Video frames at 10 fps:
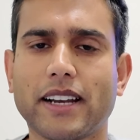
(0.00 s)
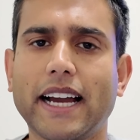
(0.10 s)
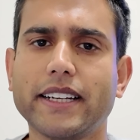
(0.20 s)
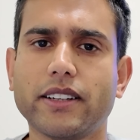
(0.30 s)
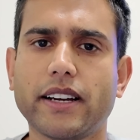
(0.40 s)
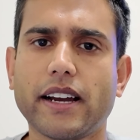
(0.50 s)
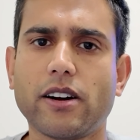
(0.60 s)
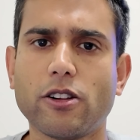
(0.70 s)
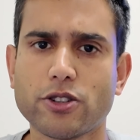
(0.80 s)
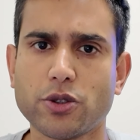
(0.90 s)
Lite
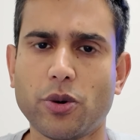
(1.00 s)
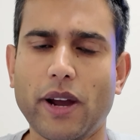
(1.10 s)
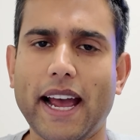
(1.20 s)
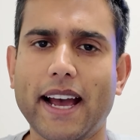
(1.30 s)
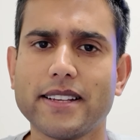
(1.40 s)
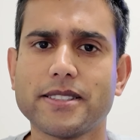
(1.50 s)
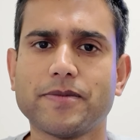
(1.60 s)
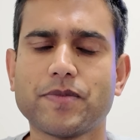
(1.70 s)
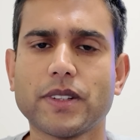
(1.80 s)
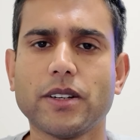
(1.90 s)
also has
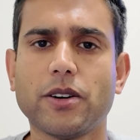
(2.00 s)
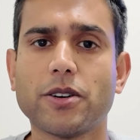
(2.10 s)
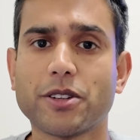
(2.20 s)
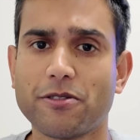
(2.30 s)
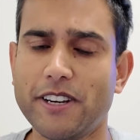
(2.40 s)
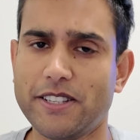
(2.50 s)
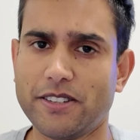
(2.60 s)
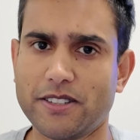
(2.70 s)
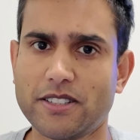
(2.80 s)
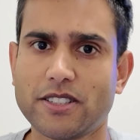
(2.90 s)
other
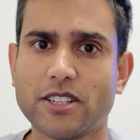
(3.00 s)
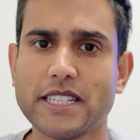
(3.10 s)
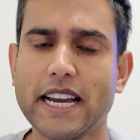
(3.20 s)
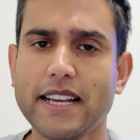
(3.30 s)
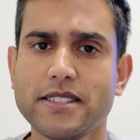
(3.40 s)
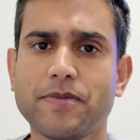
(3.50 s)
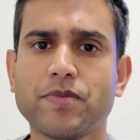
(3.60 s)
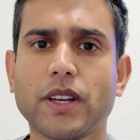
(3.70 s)
features such as